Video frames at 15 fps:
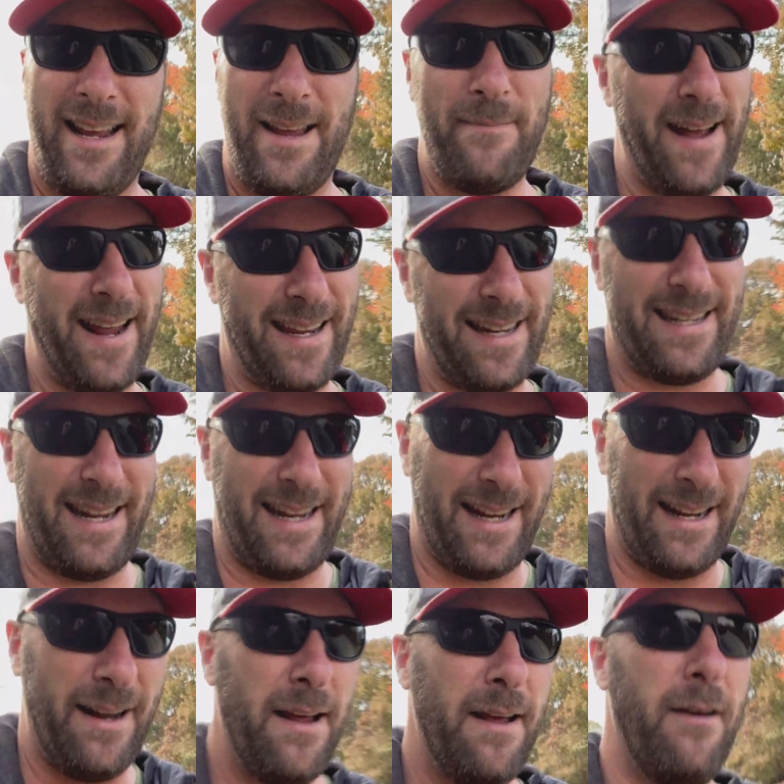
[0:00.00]
It might get taken.
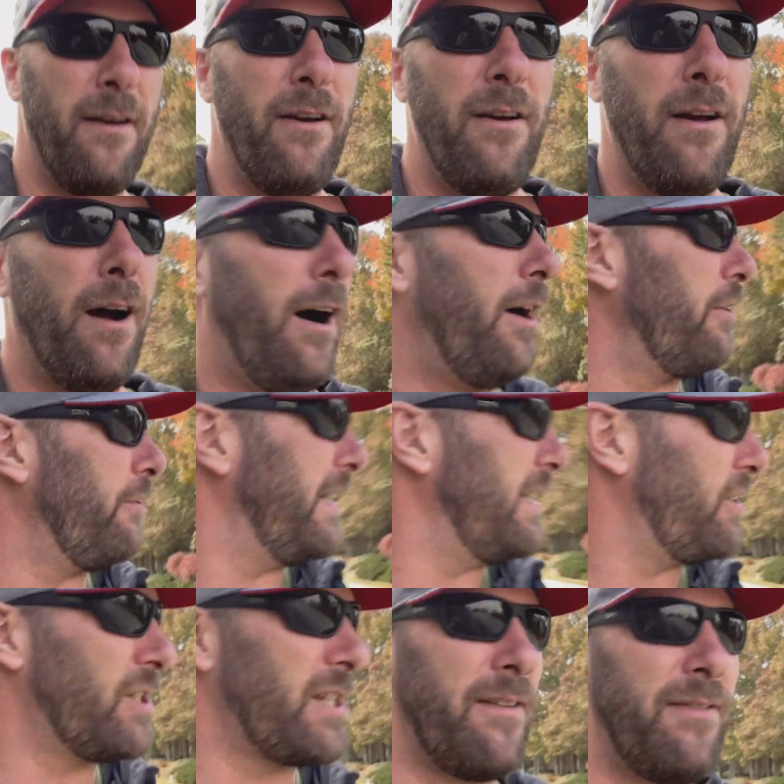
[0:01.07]
All the
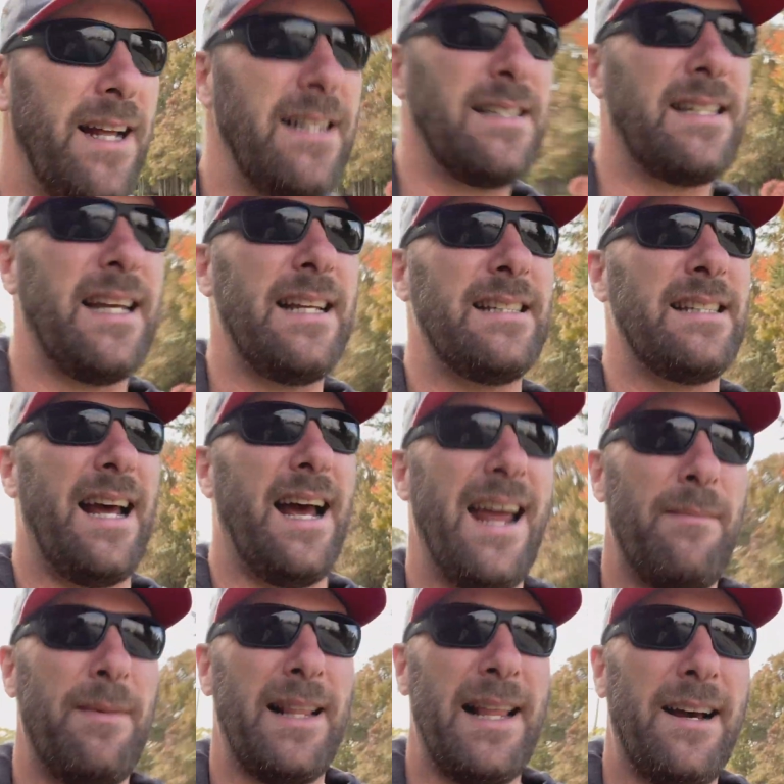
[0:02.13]
research I've done says I
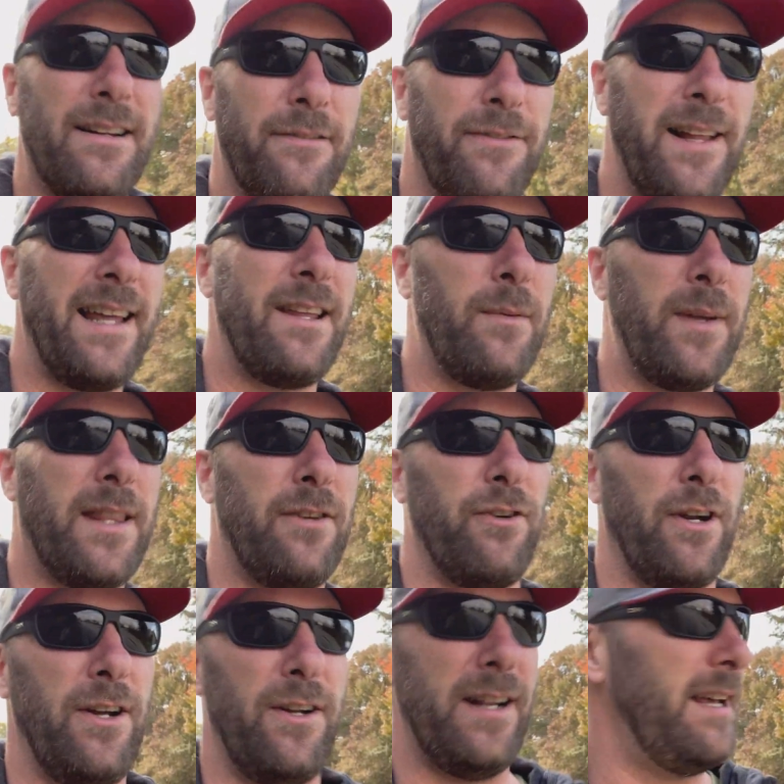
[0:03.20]
am allowed to fly there with a
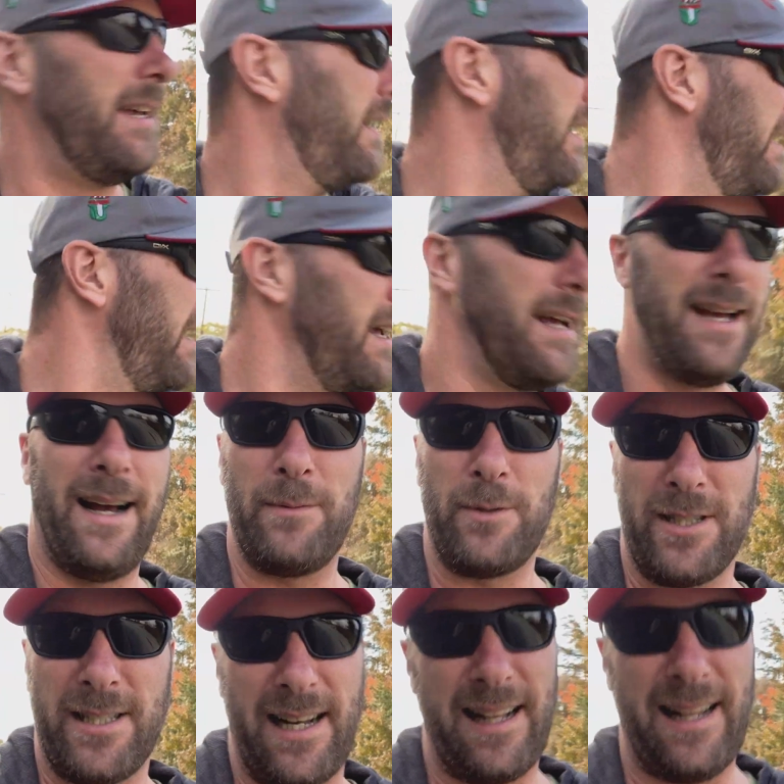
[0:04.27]
drone. I'm
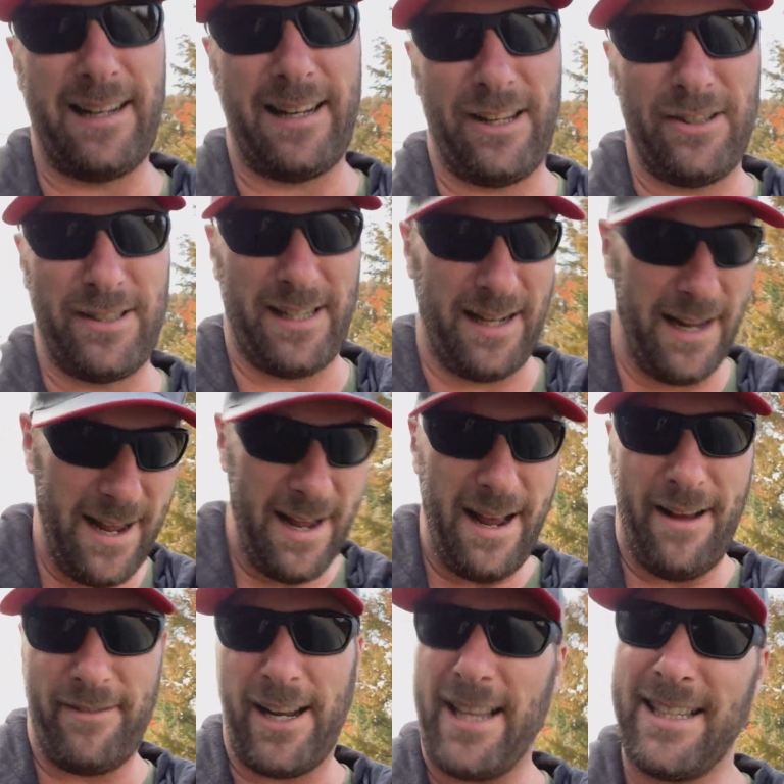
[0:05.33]
just not allowed to use it.
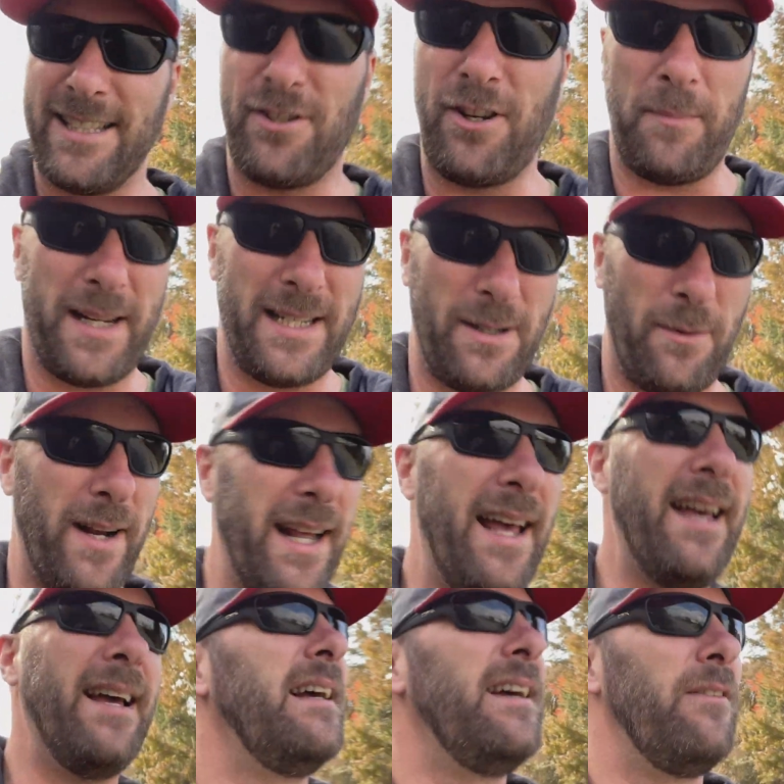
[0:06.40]
I've got this drone because I want
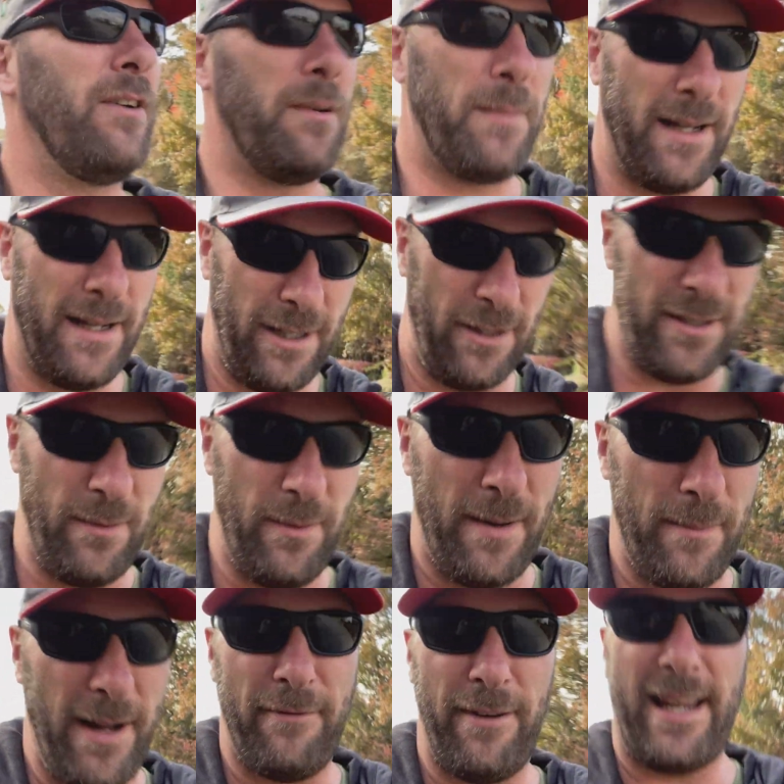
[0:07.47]
to be able to use it when I'm
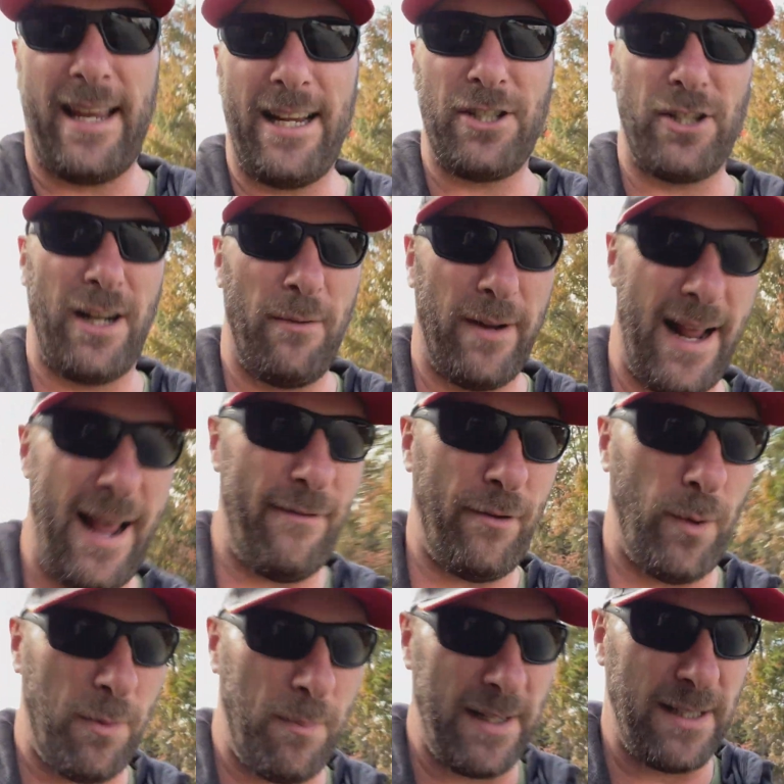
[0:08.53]
on vacation. I want to have it
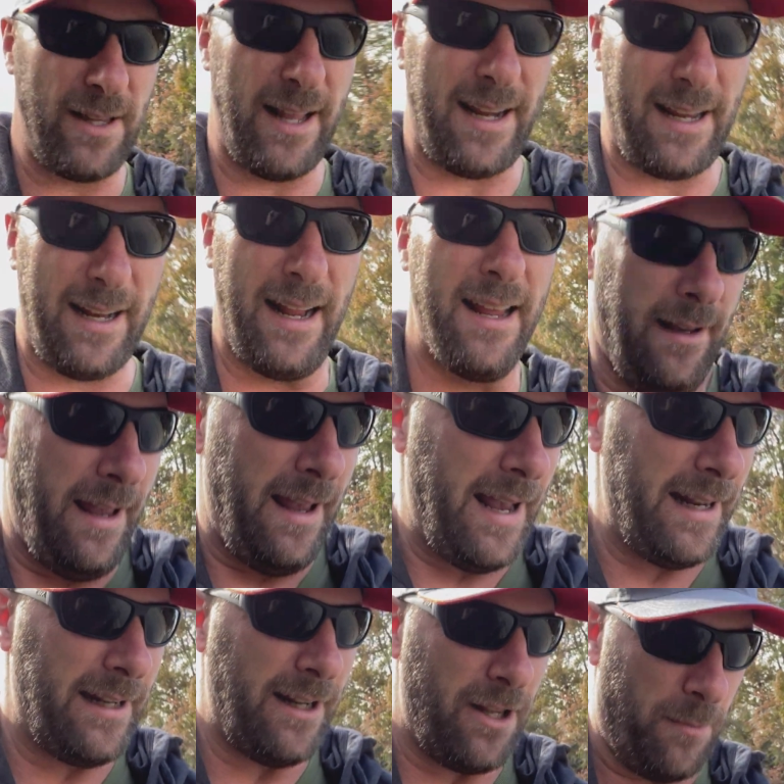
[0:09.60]
with me so that I can
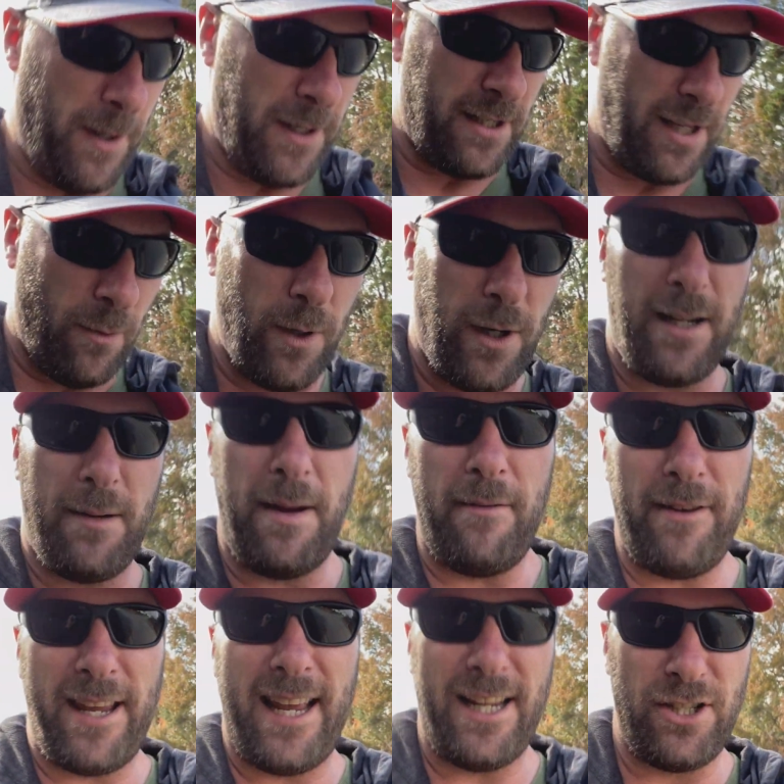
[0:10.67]
head to other parts of the world on my
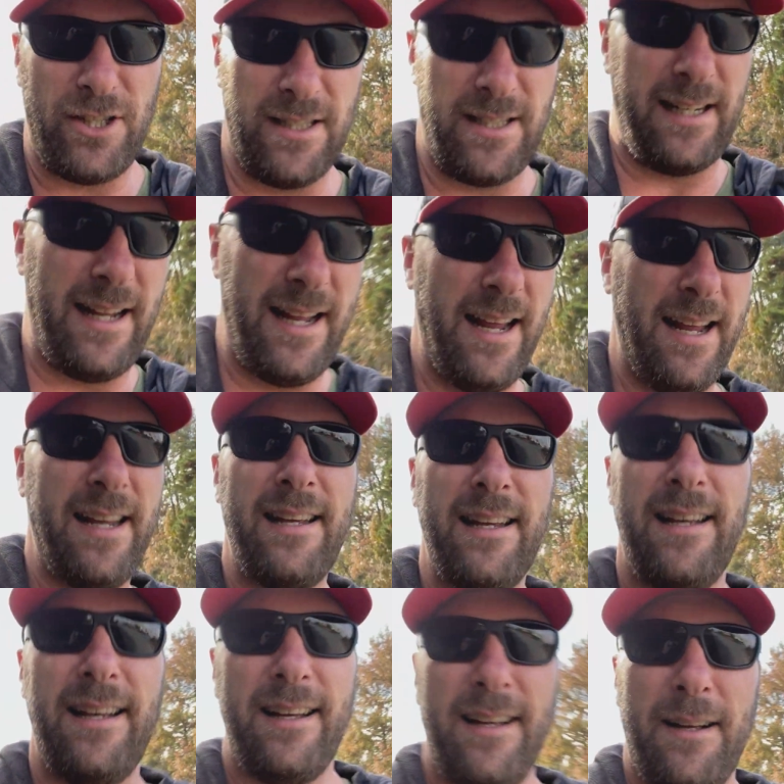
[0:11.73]
vacations and
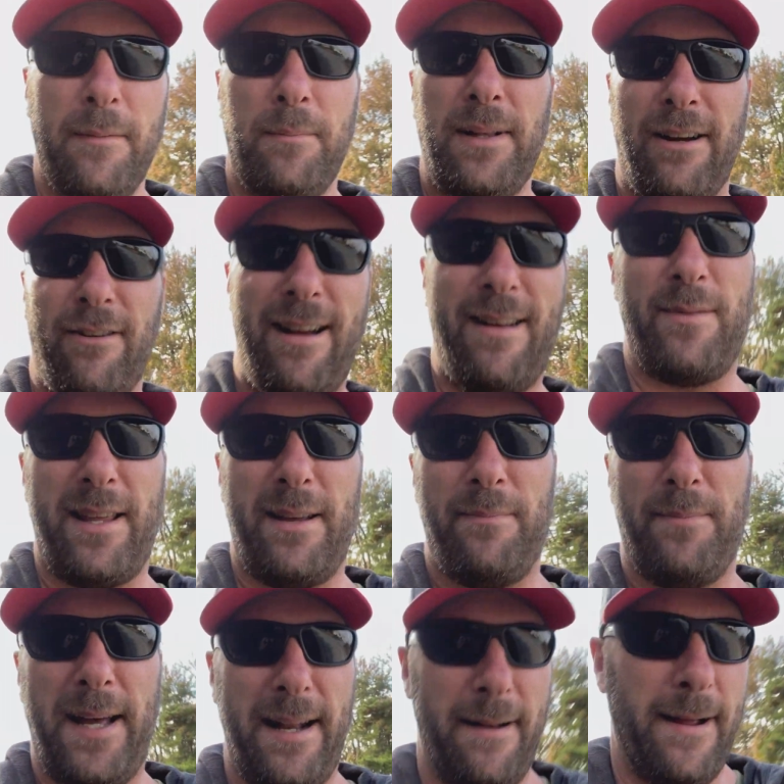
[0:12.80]
play around with it.
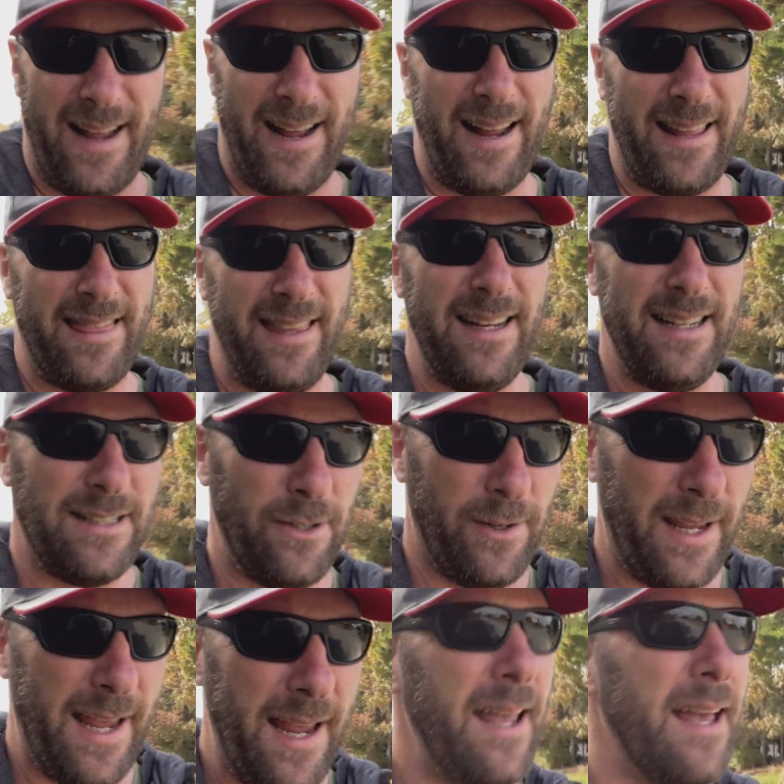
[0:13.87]
But I think it's
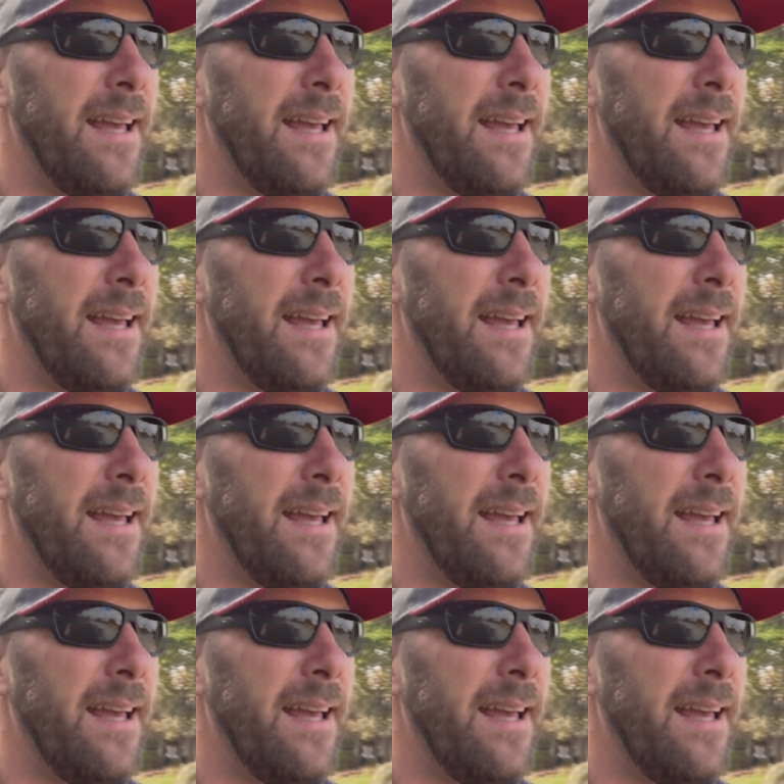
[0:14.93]
okay.